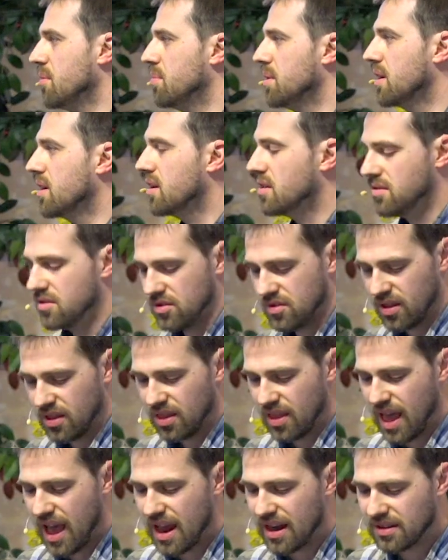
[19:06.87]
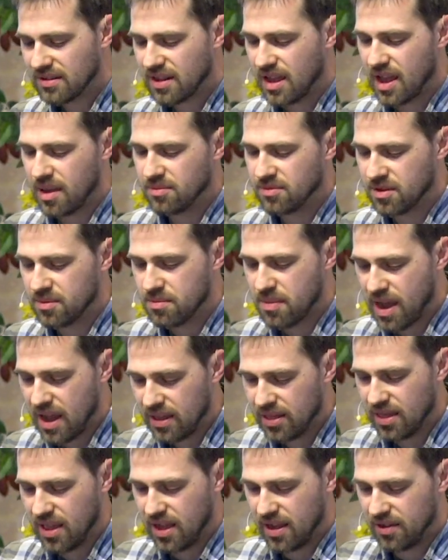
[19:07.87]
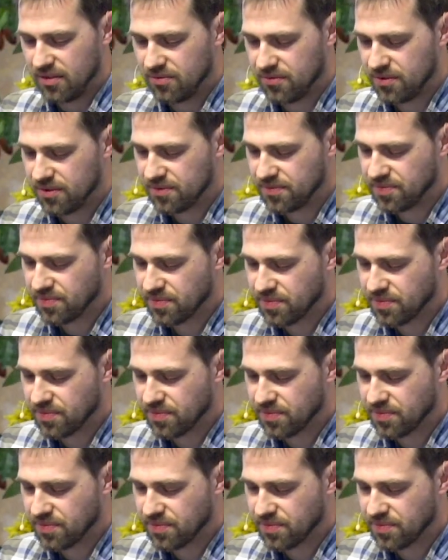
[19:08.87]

because there's a lot of times in my life